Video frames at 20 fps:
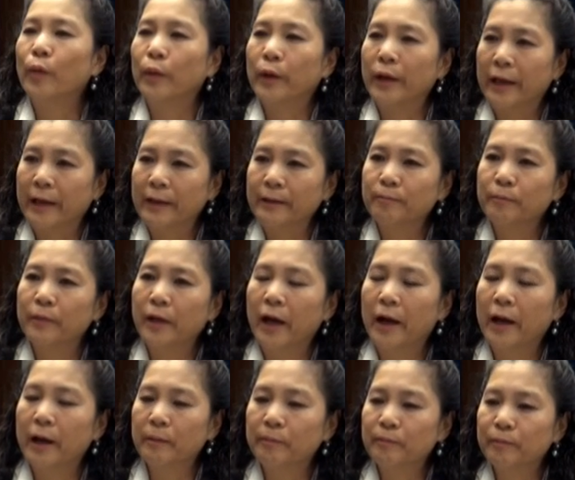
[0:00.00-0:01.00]
Okay,
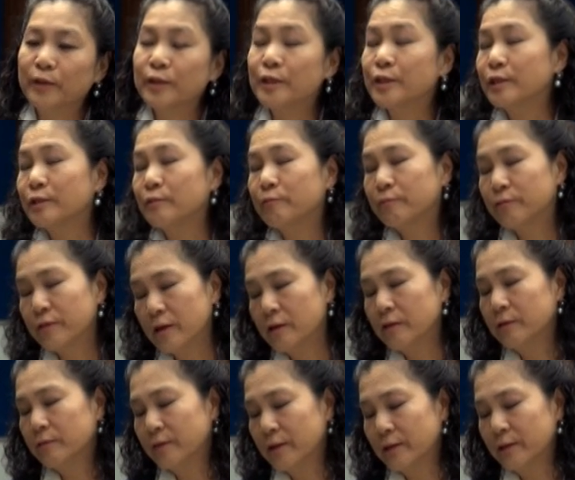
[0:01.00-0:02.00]
this is a
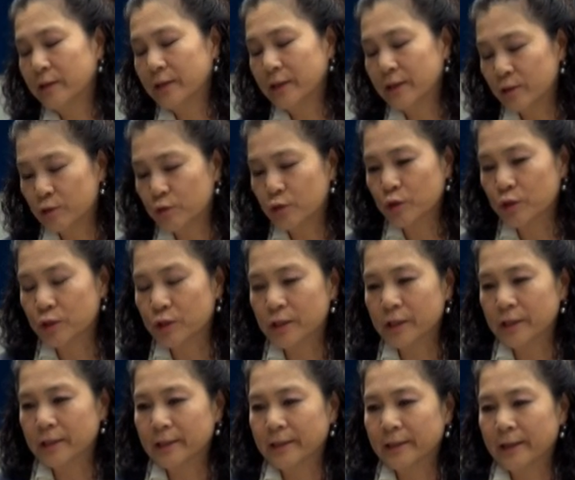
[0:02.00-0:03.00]
very
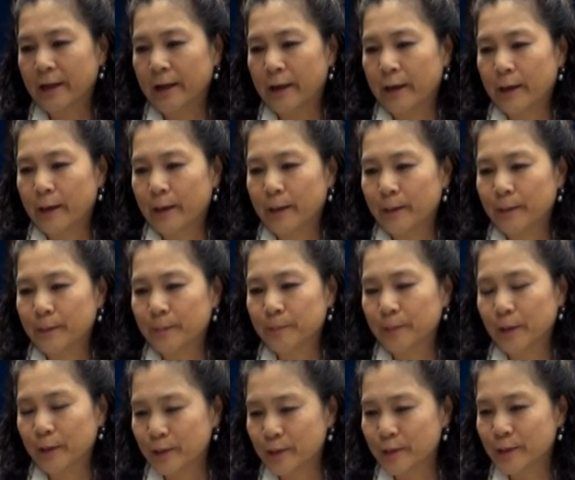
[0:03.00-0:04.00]
interesting
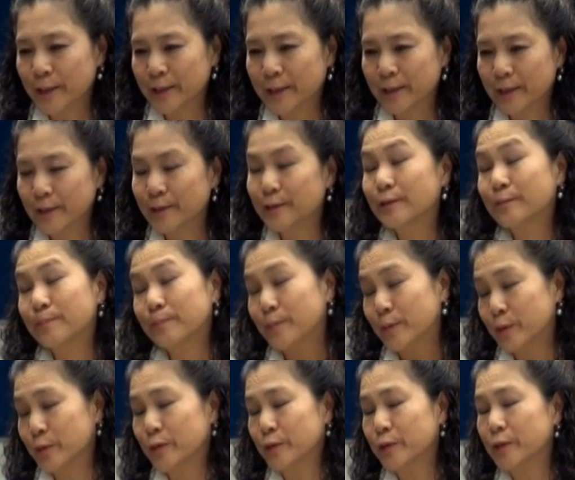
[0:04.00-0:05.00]
undertaking.
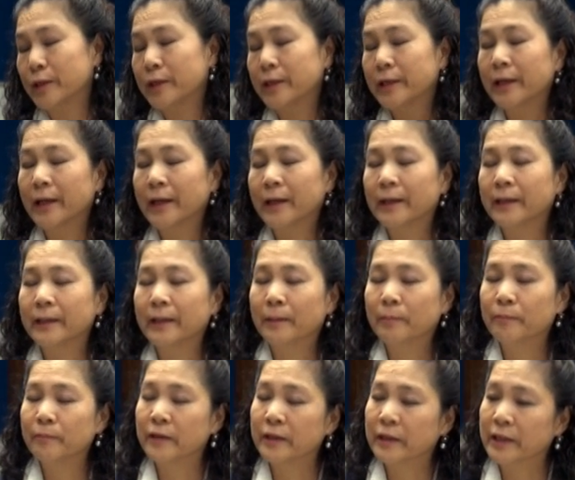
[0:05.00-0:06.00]
Personally, I
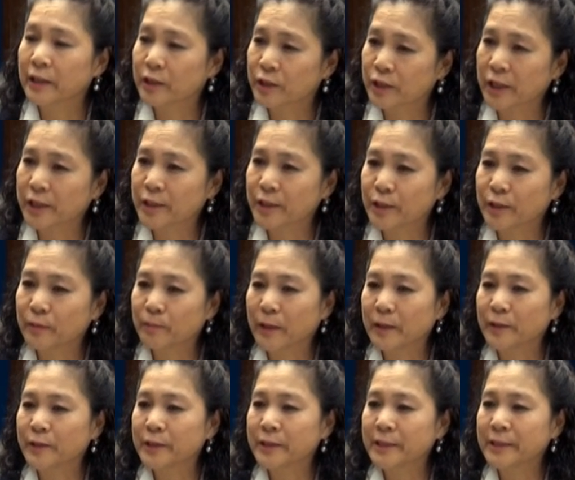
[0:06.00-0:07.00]
am very excited
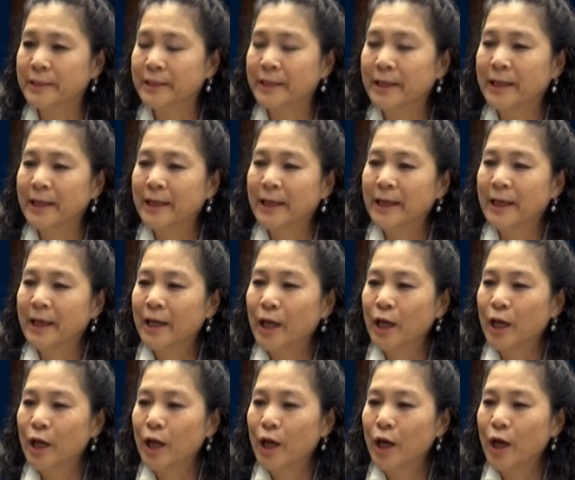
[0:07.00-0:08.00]
about it.
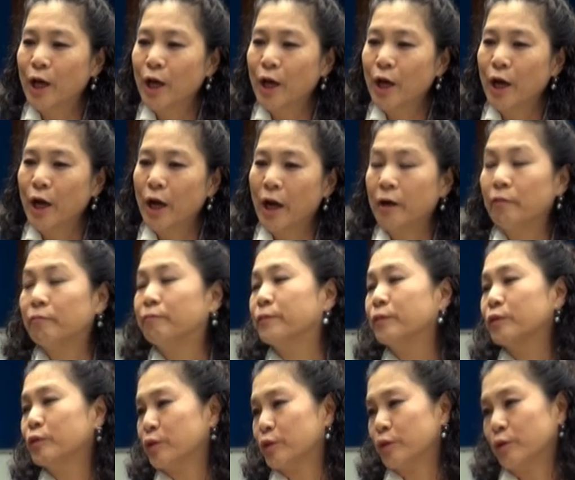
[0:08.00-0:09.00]

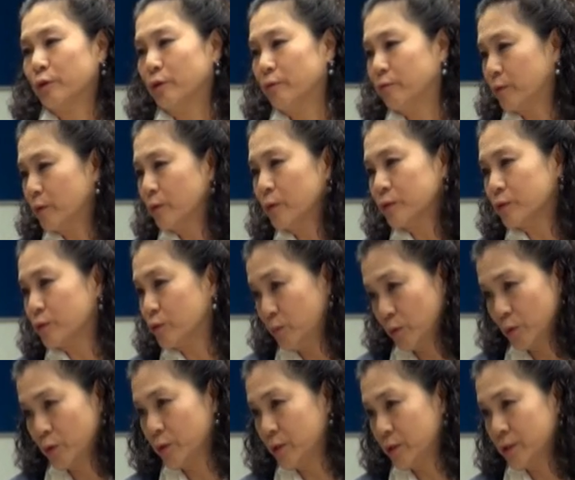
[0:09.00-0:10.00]
Future, of course,
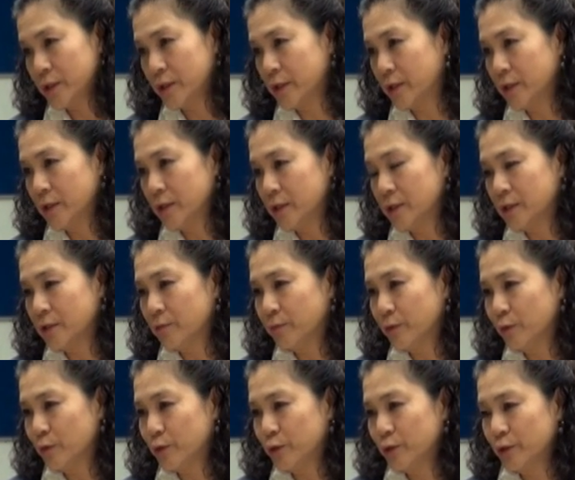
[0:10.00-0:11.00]
tomorrow is the
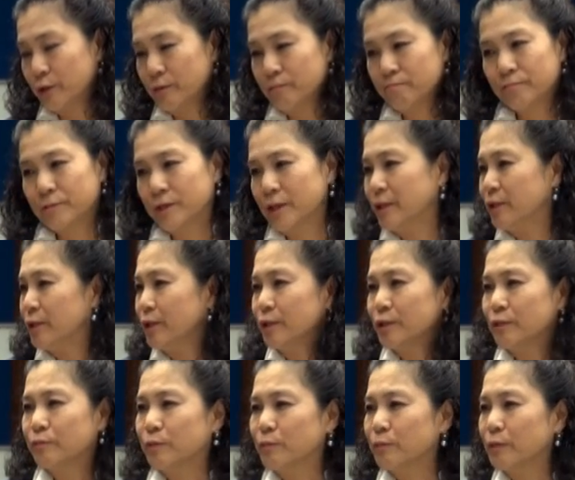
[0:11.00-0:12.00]
future. 10
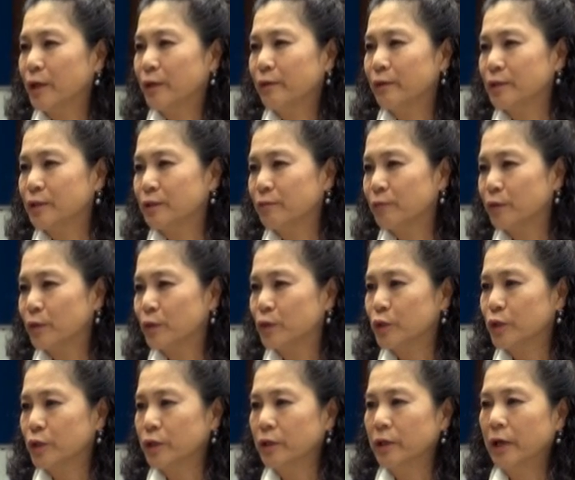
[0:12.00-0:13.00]
years from now is the
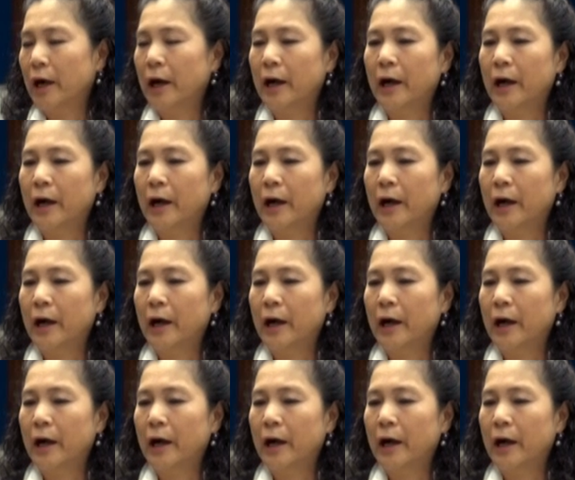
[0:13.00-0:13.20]
future.